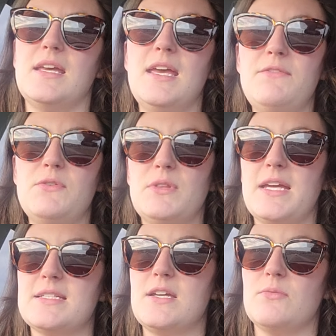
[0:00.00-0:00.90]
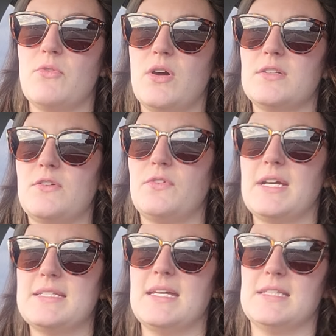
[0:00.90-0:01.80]
if you would like to hear more, don't
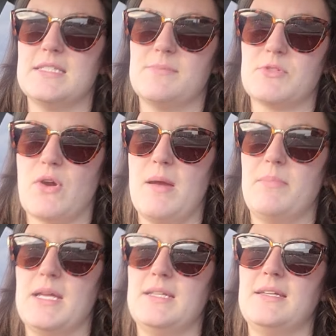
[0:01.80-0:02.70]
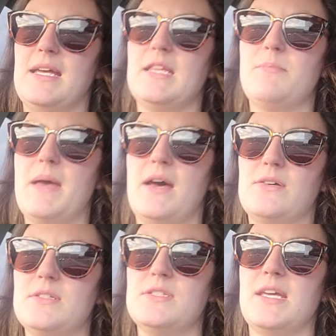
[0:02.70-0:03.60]
forget to hit the subscribe button and the
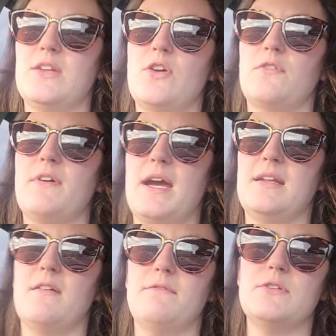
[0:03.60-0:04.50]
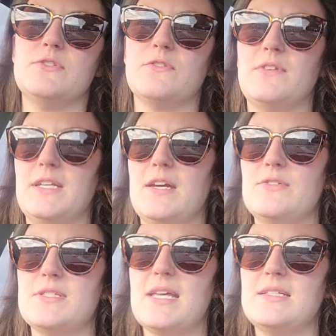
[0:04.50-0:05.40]
bell to get notified of future
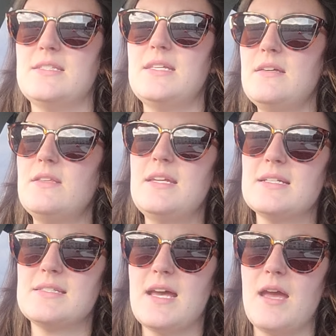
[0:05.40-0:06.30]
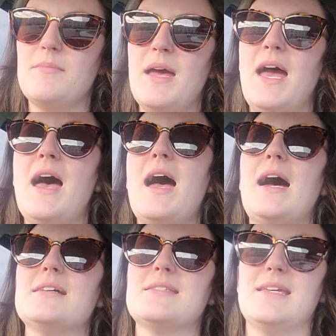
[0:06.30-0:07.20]
videos. And until the next time,
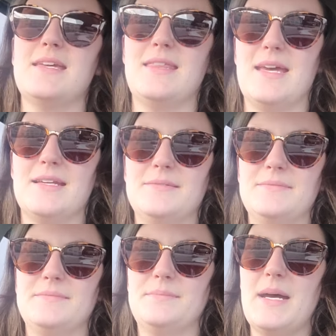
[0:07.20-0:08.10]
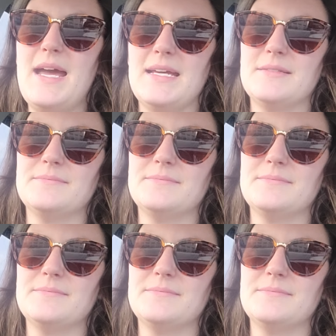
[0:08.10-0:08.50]
I'll see you then. Bye.